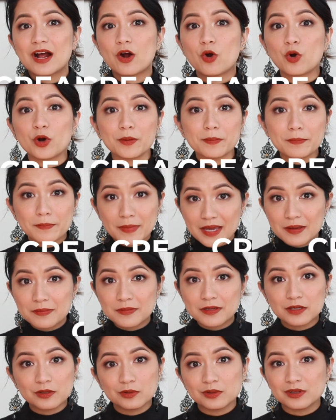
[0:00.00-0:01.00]
or
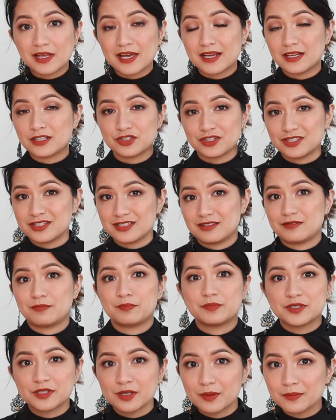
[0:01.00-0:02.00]
maybe you like just
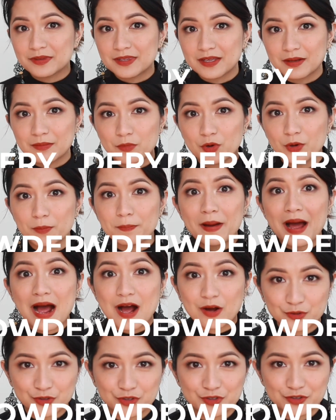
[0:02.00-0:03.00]
something more
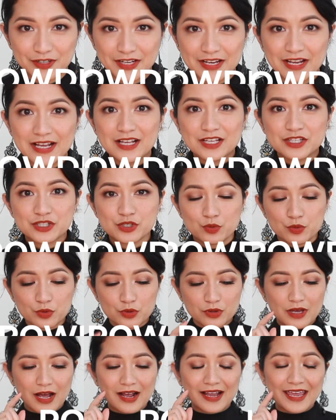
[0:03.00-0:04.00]
powdery. So
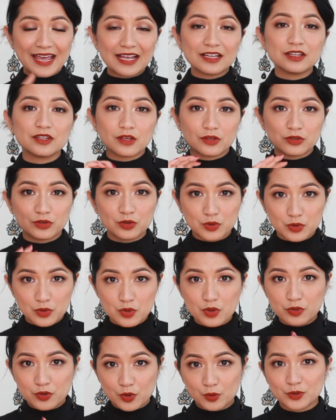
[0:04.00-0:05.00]
again,
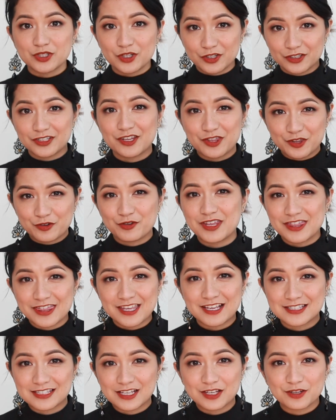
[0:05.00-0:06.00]
those are the three
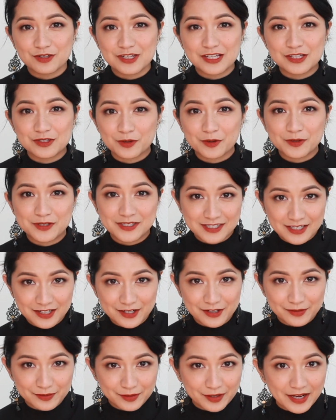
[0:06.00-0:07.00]
things that you need to
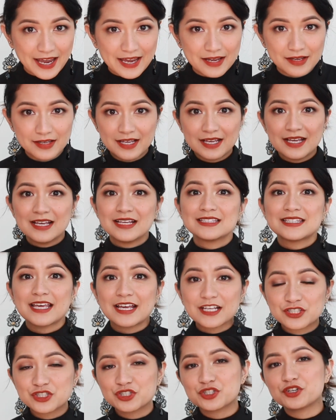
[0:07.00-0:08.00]
consider, okay?
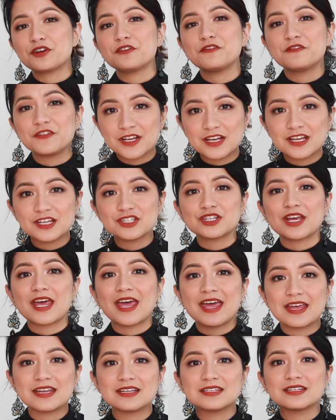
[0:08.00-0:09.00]
Texture, finish,
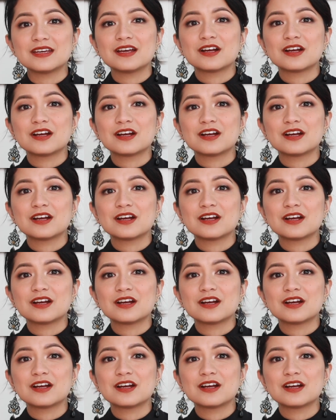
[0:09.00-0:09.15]
and